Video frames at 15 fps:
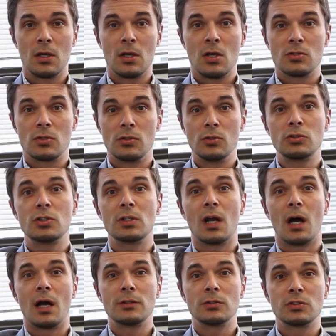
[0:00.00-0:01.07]
So you should
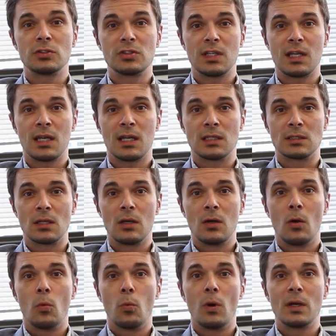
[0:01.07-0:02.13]
understand
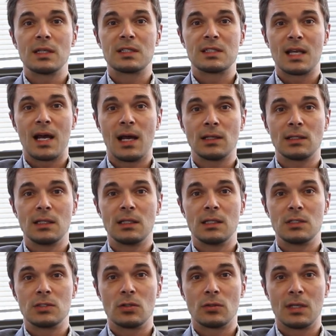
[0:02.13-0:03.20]
what exactly it
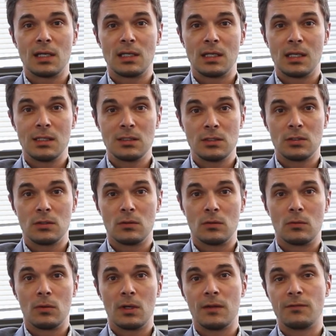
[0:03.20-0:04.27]
is you're getting into
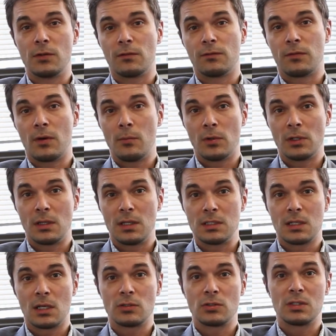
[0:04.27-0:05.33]
if you're from one of these
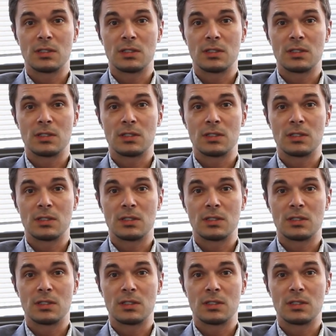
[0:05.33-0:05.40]
countries